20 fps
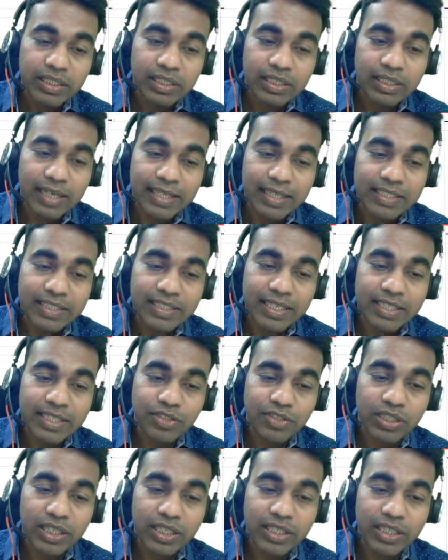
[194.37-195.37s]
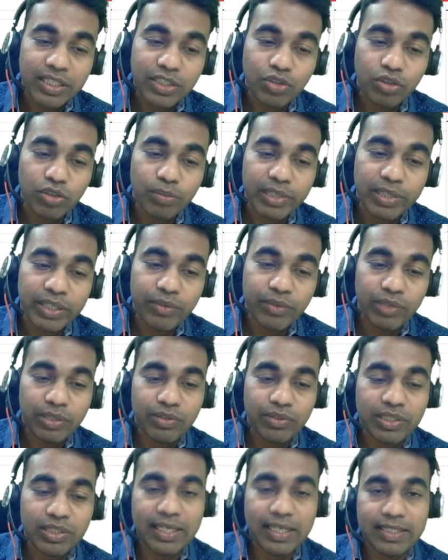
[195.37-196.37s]
right child, so then it should be equal
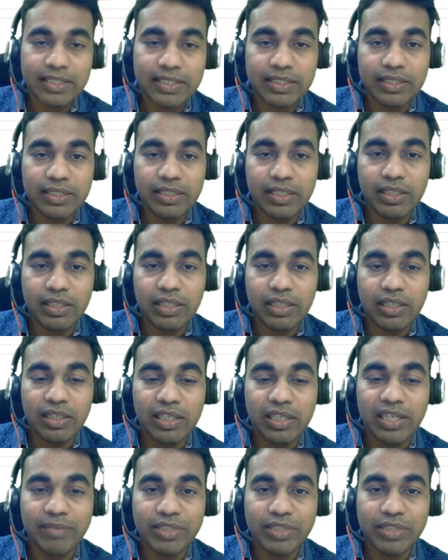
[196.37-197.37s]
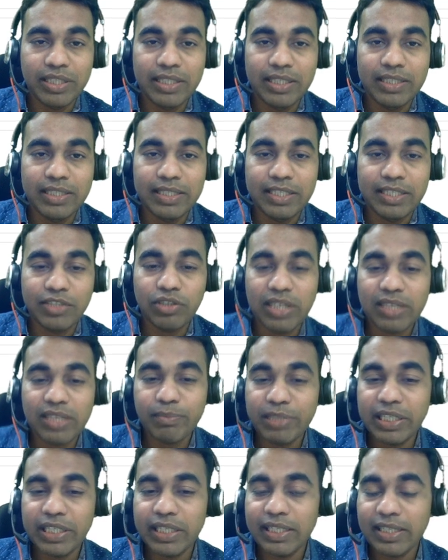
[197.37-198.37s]
to the right left child, right? So let
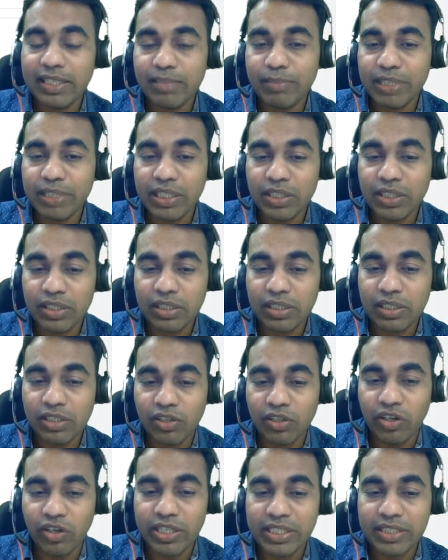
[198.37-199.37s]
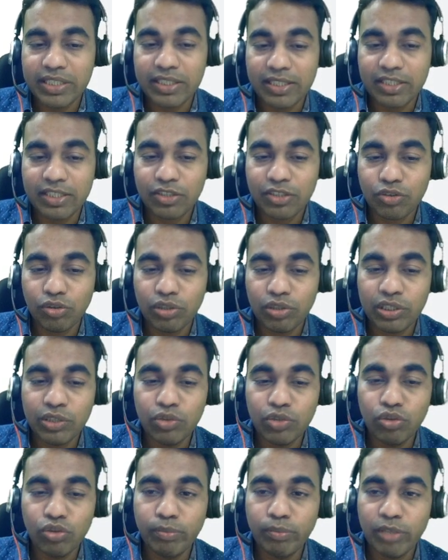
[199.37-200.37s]
me draw it here. So
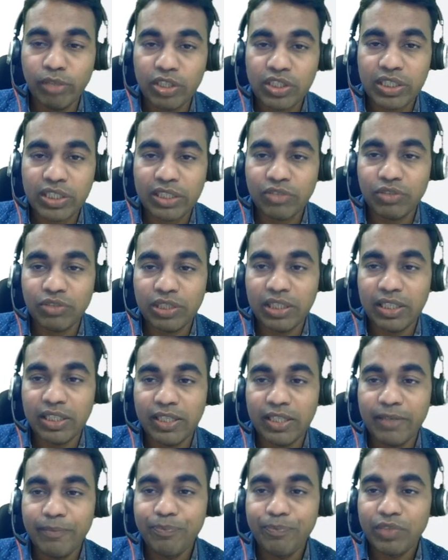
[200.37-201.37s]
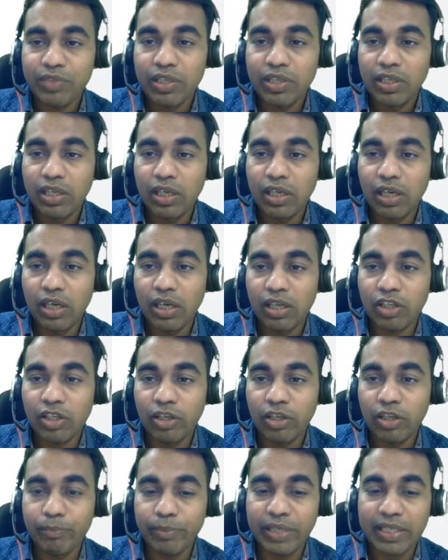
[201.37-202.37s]
you must actually
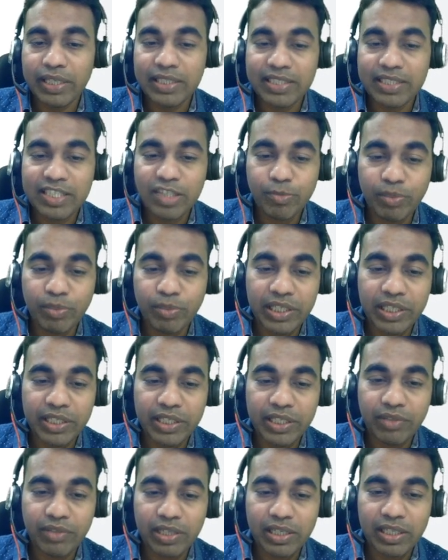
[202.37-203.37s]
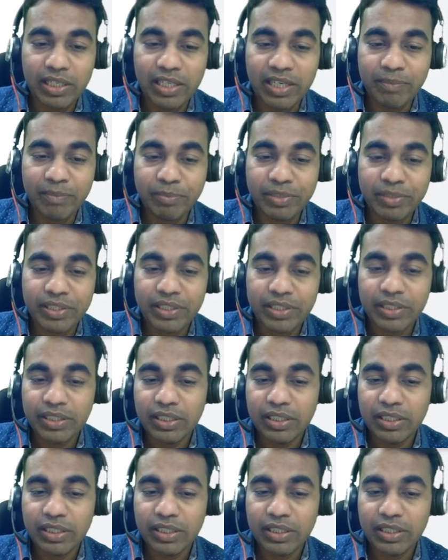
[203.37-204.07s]
compare this particular left.